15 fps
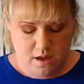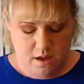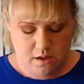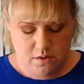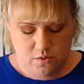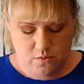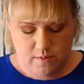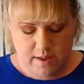
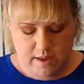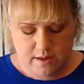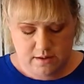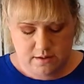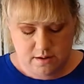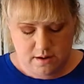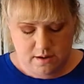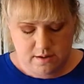Oh,
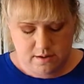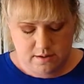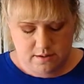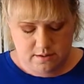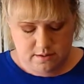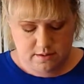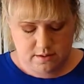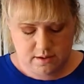and
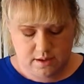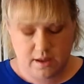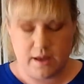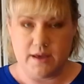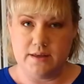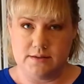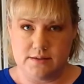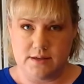
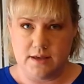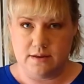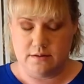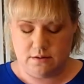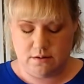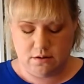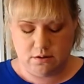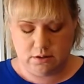I had
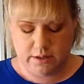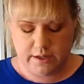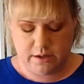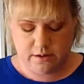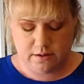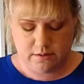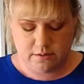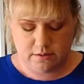said
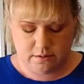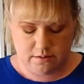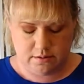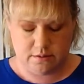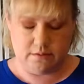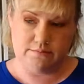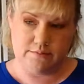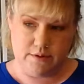earlier,
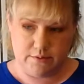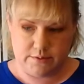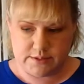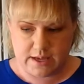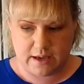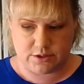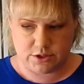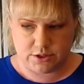or it
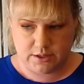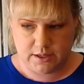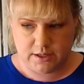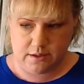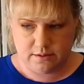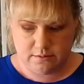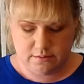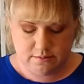was
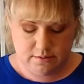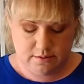actually,